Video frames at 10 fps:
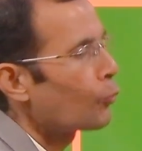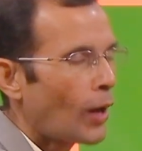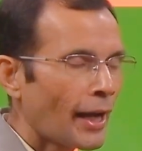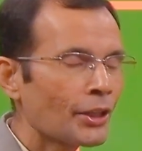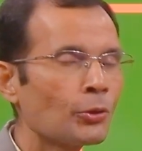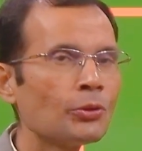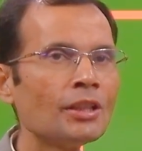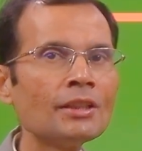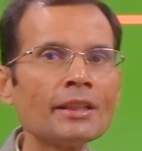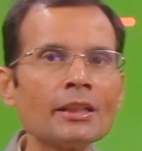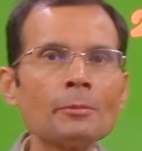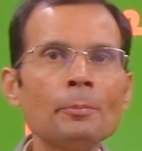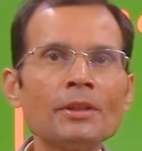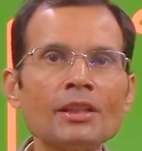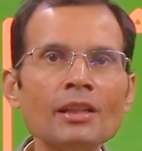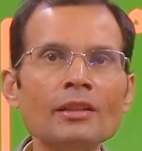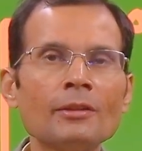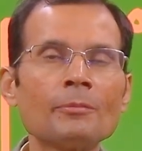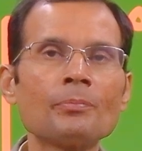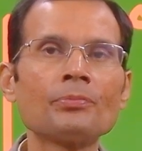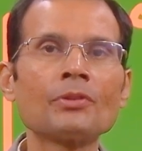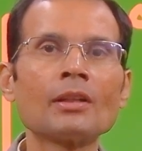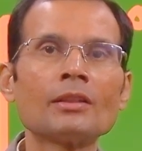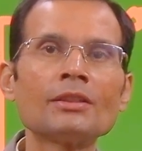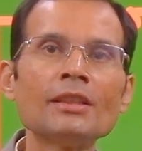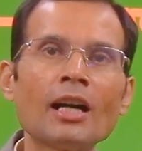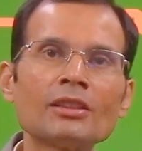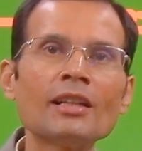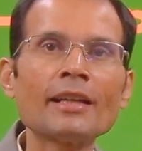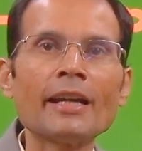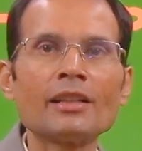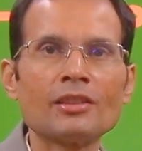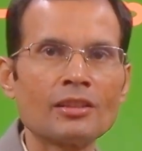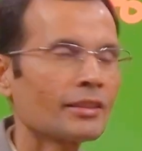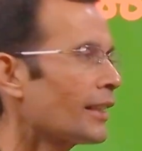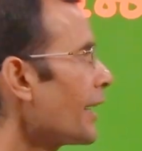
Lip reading: why couldn't it be the other error,